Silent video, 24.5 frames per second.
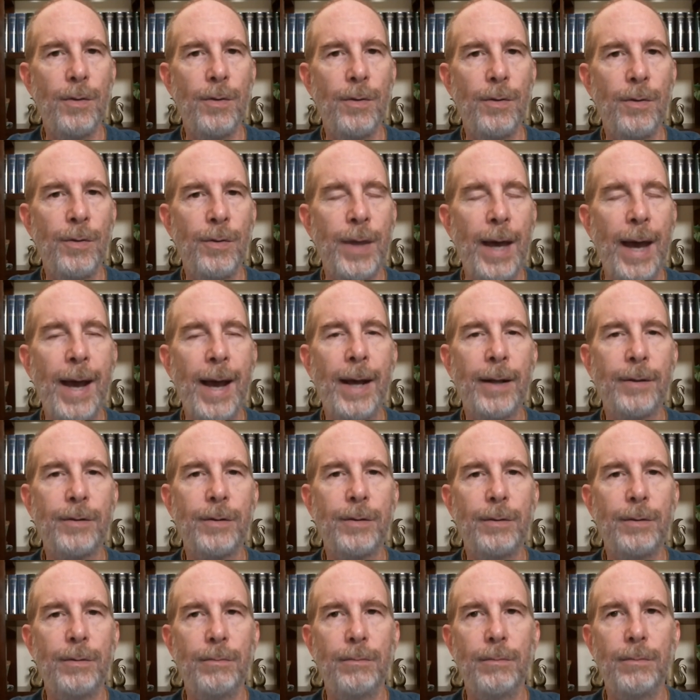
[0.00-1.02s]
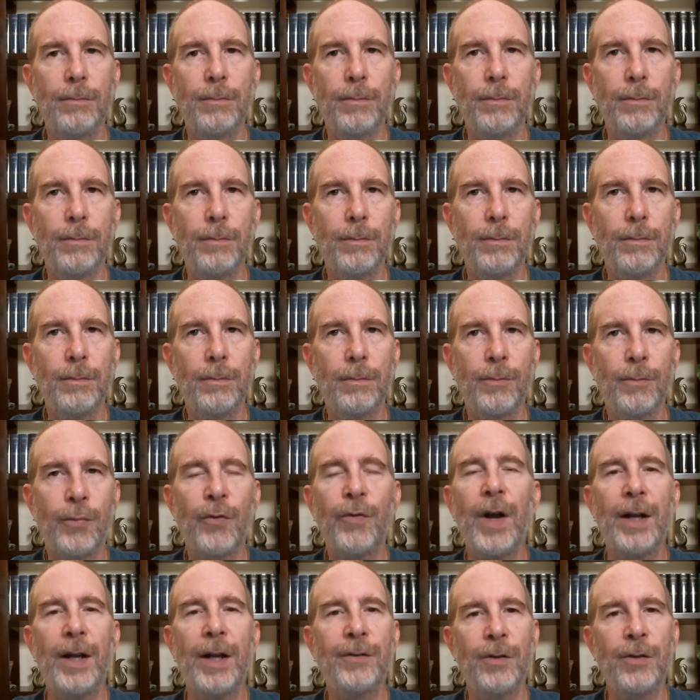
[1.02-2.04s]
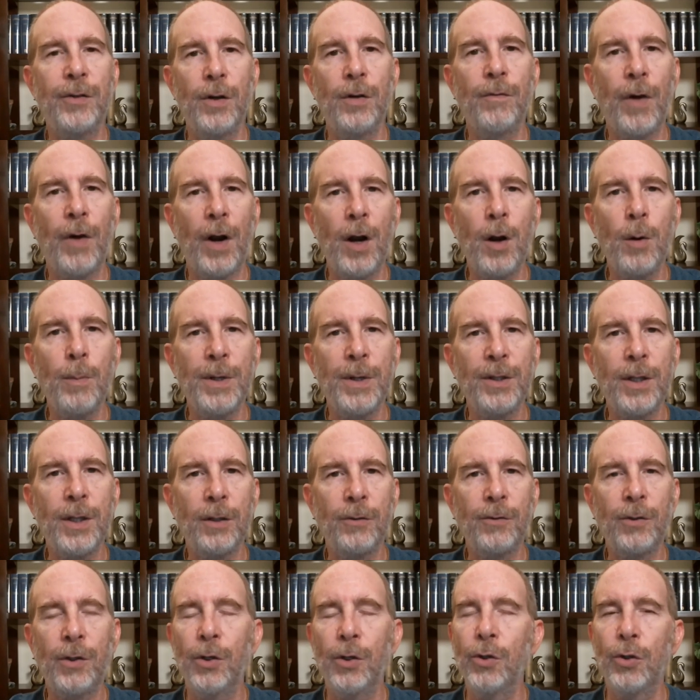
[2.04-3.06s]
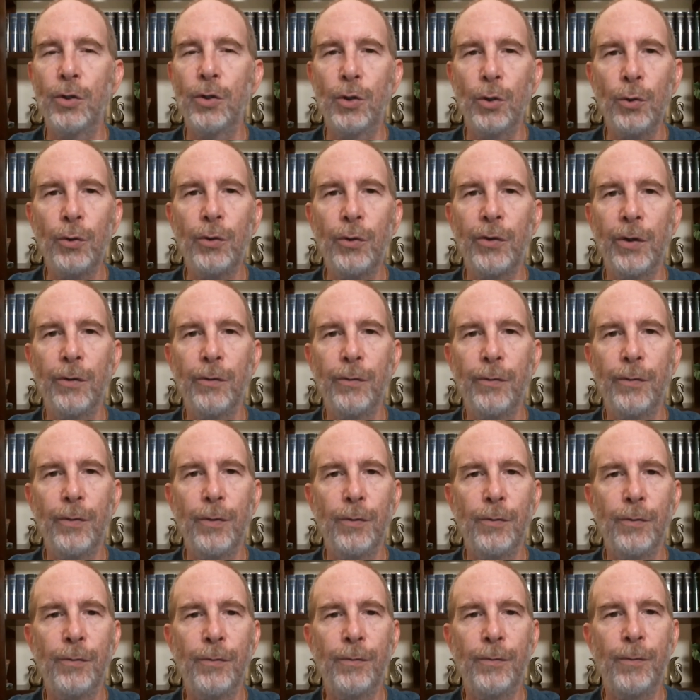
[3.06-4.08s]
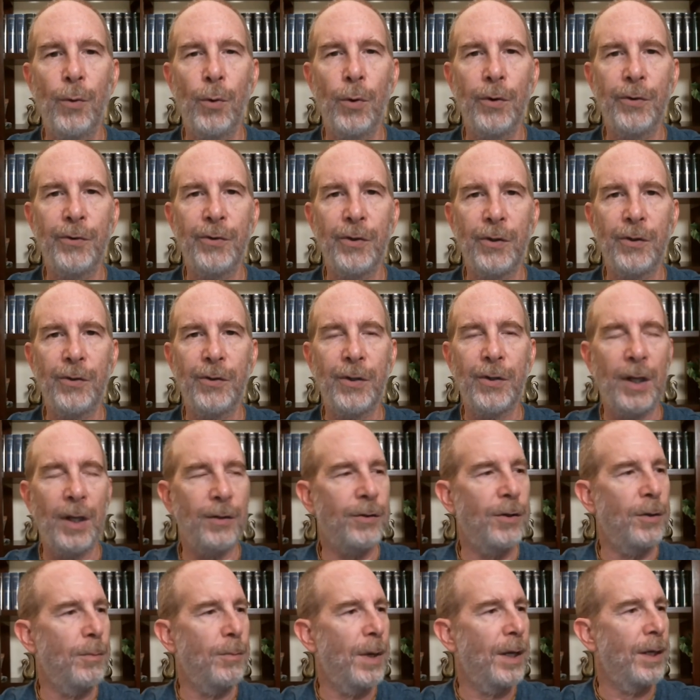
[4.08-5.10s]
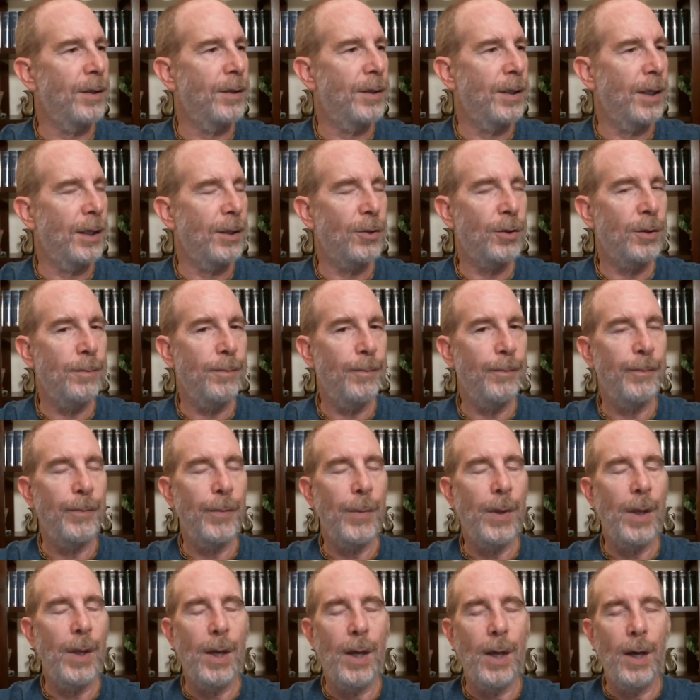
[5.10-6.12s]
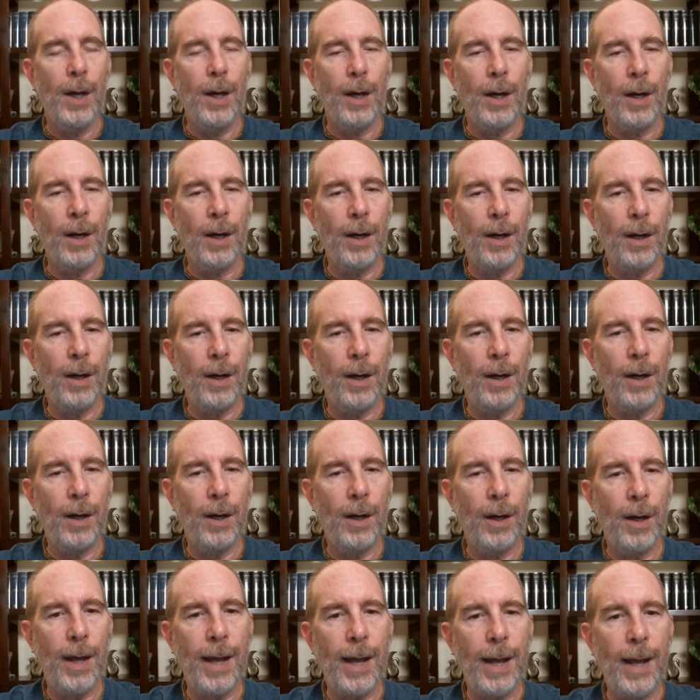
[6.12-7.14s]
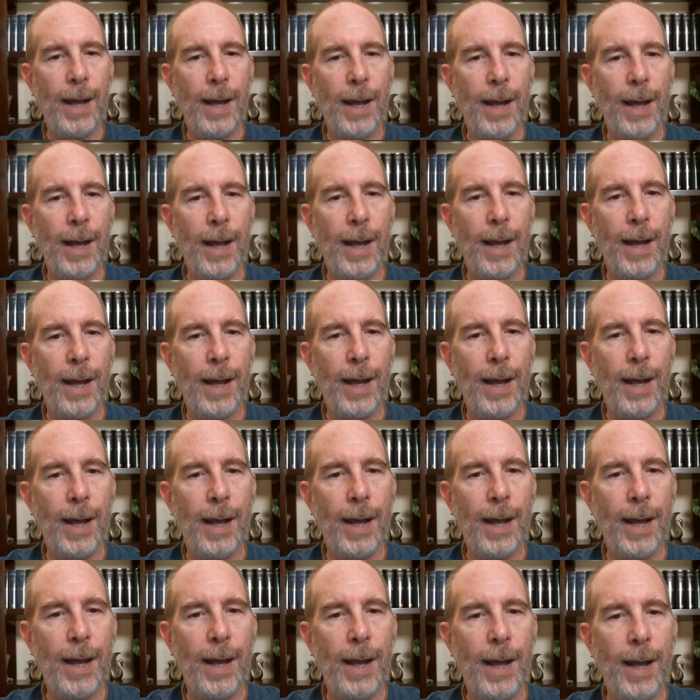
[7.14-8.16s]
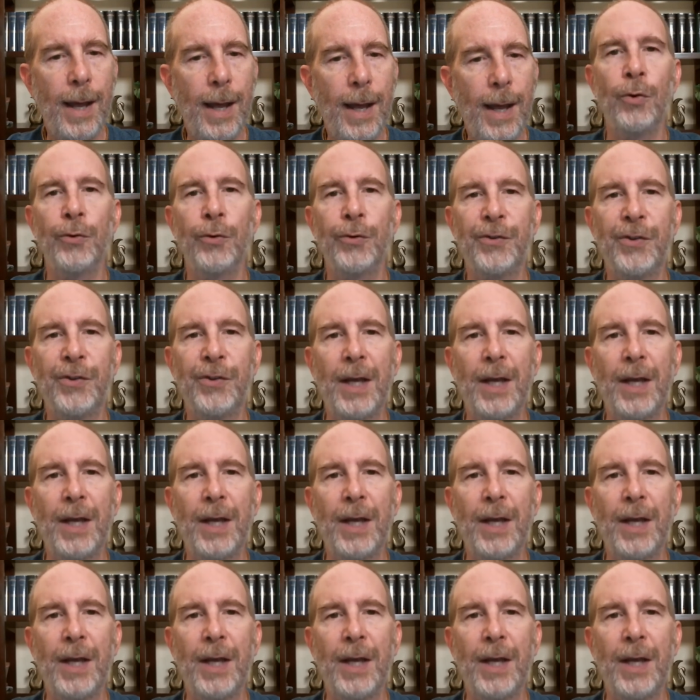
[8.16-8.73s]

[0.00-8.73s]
that provides an environment that's conducive for success in meditation. And then there's the internal